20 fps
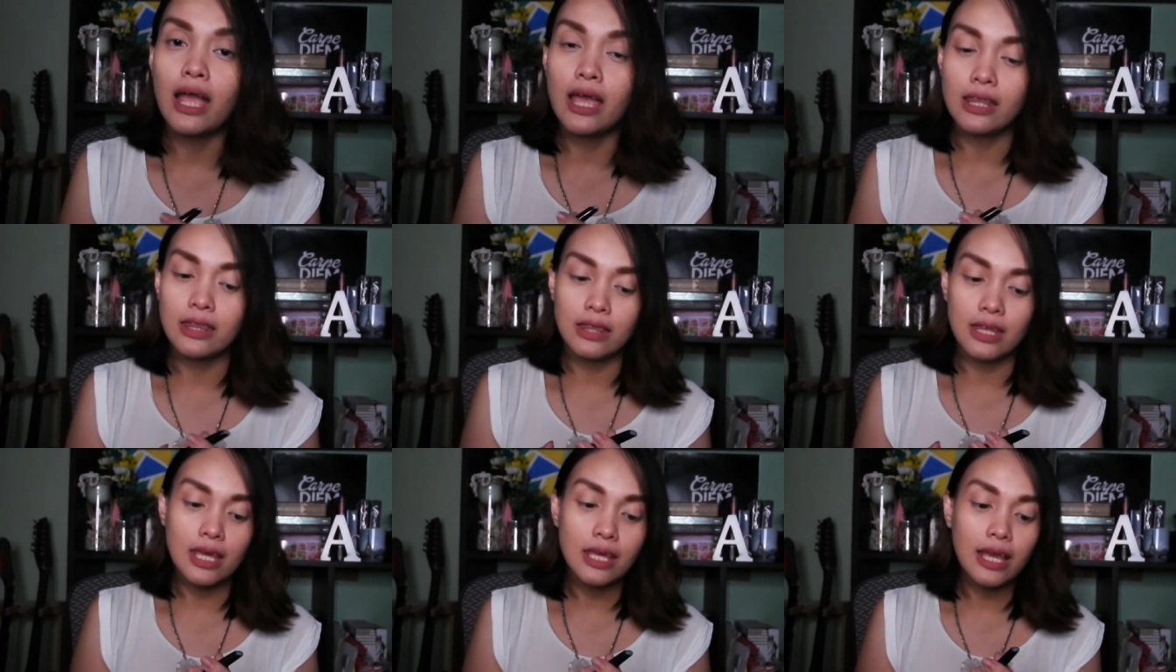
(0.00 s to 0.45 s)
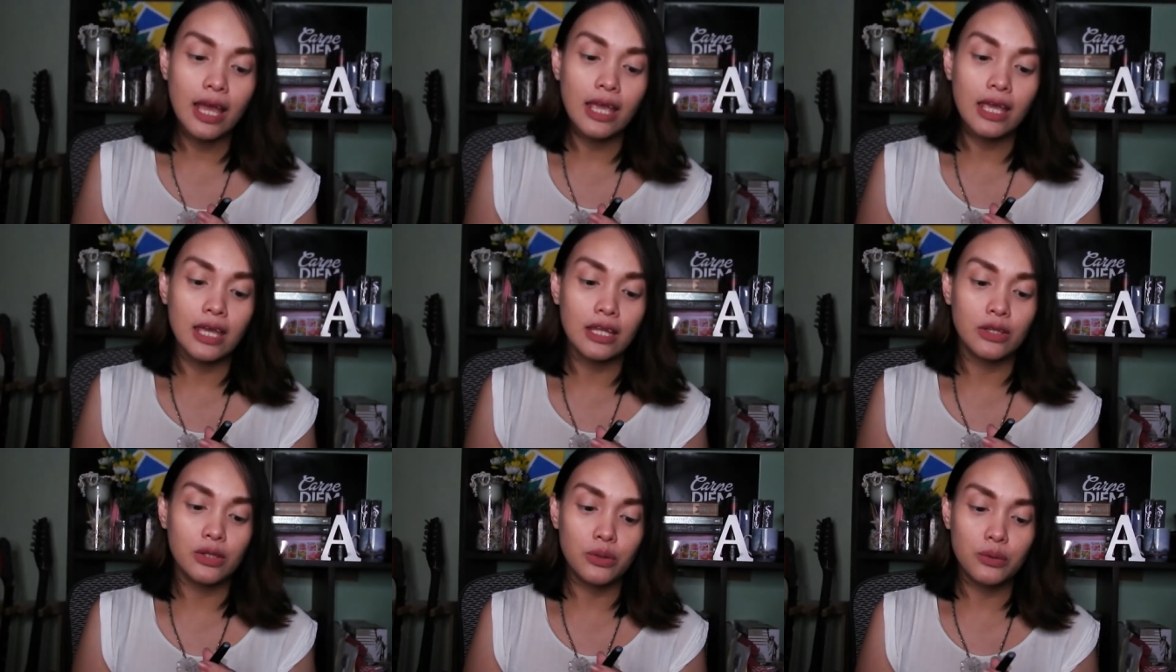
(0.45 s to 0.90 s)
I think I
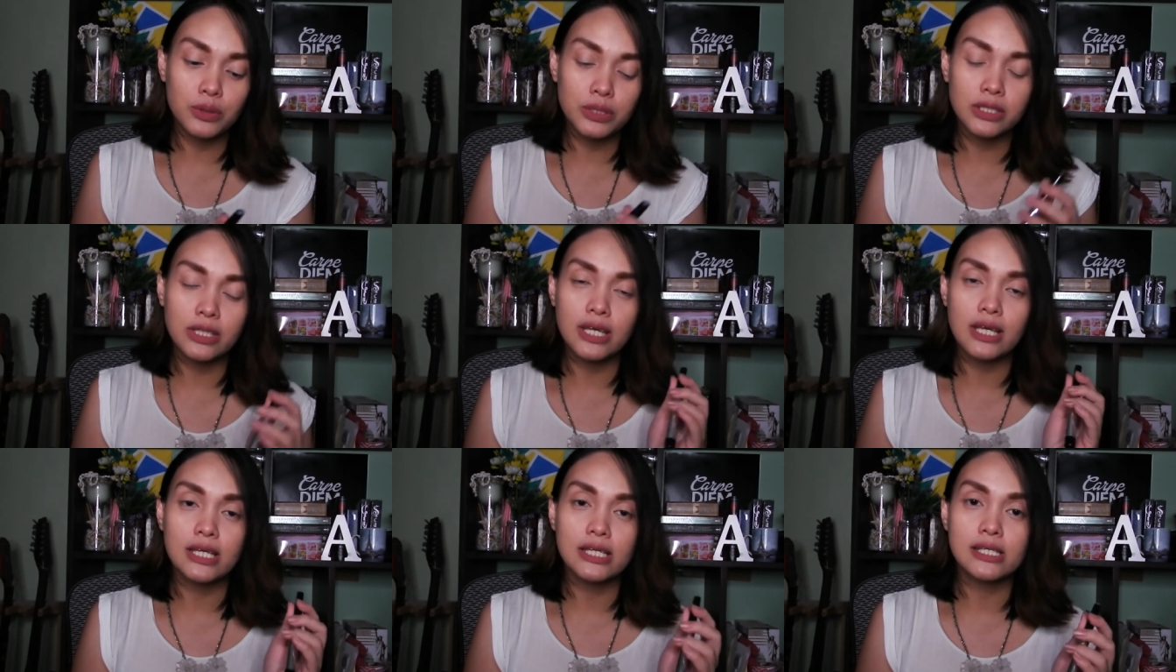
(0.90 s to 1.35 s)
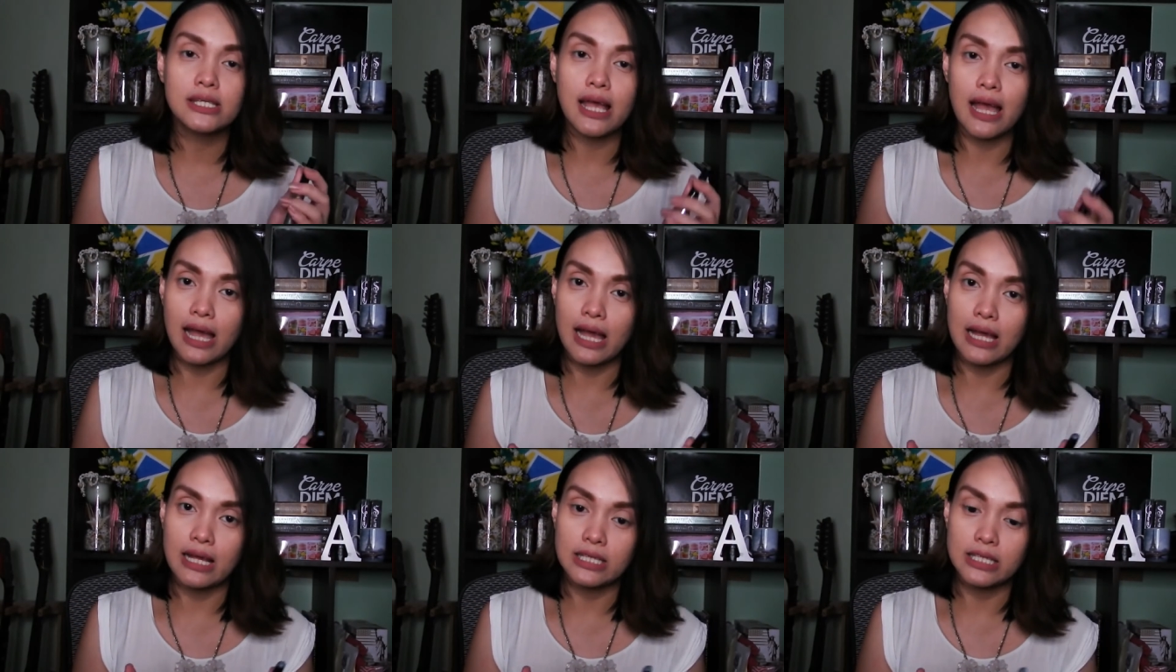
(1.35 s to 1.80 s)
can use this
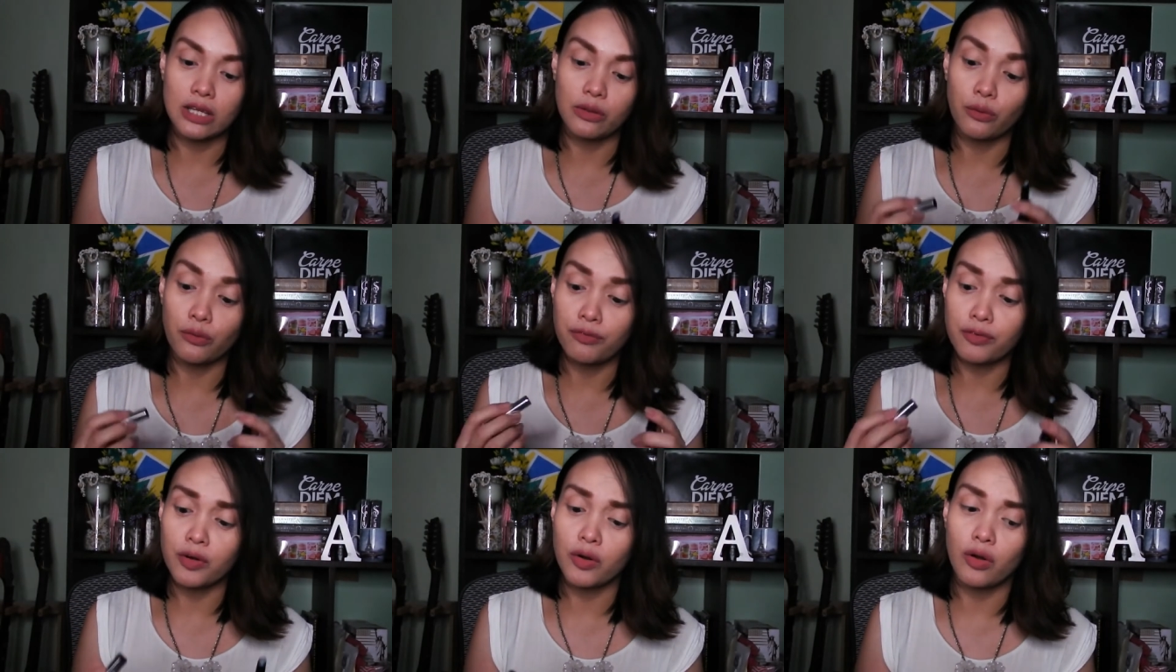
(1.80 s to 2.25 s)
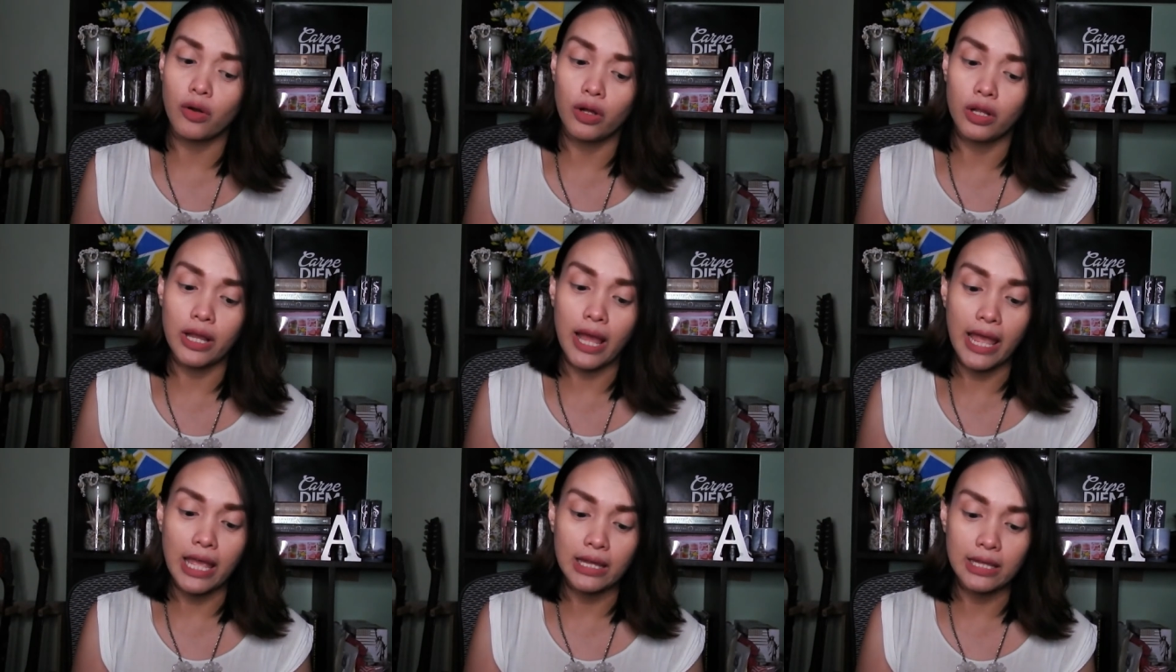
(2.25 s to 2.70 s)
as an
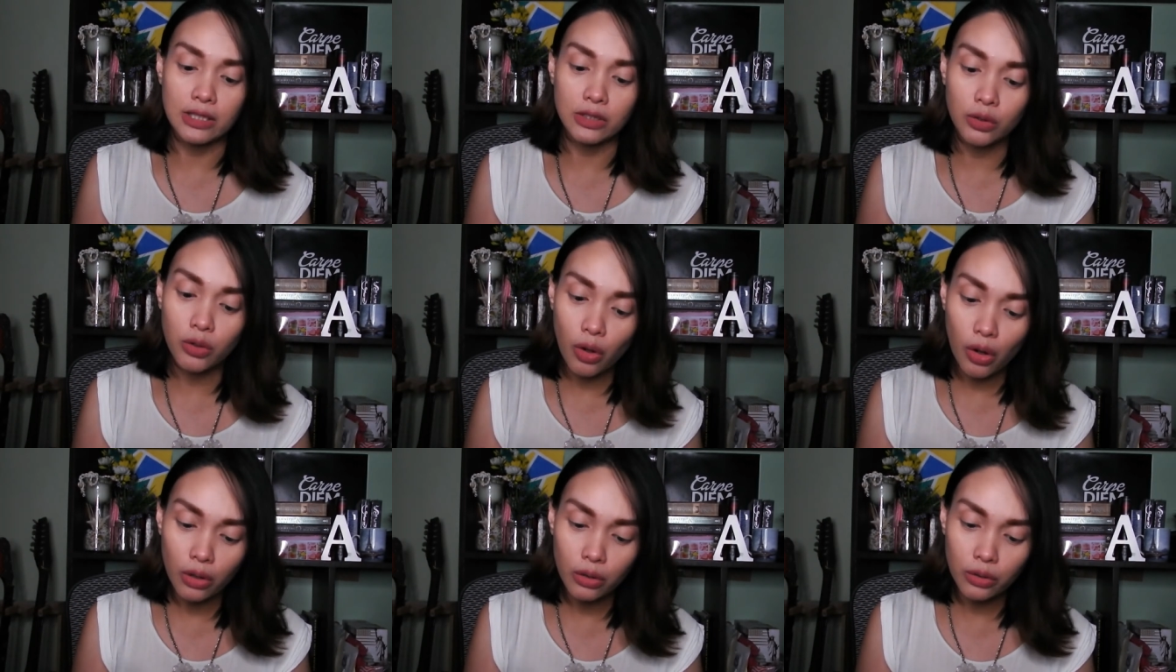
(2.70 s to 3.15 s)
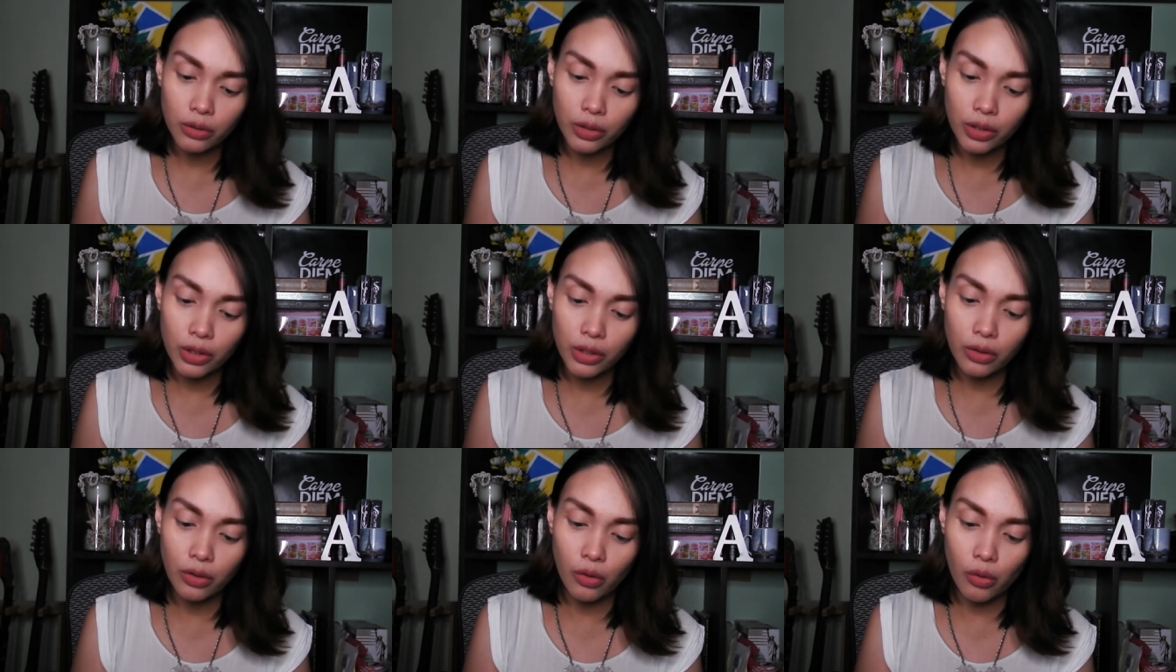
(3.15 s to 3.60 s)
overall eyelid
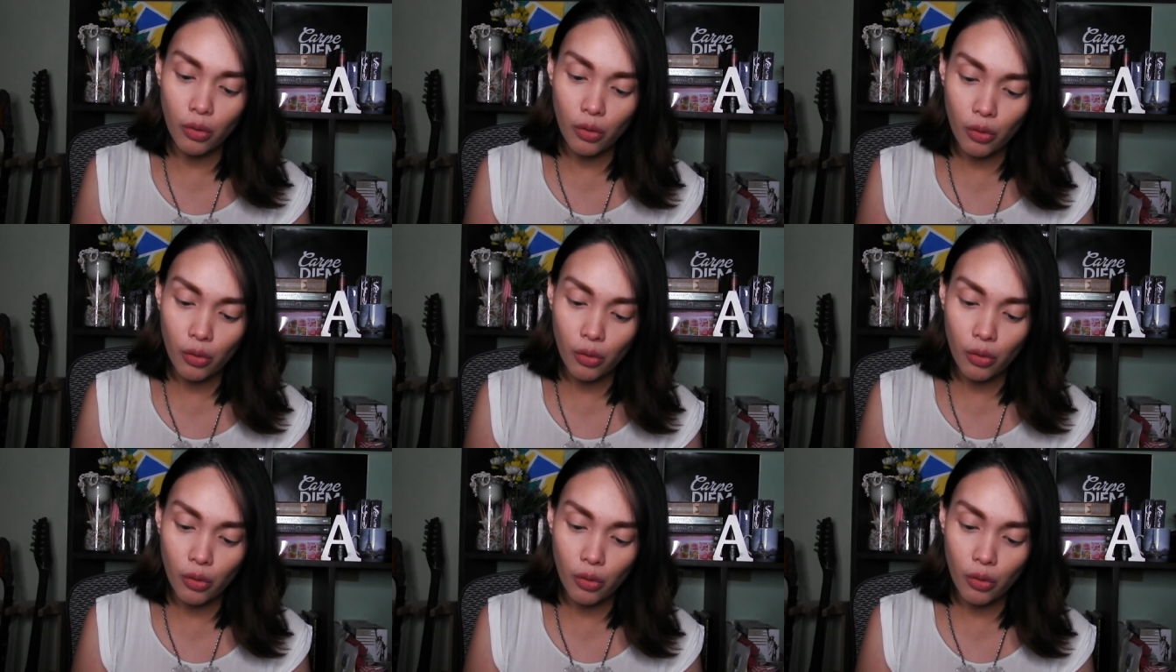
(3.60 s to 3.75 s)
color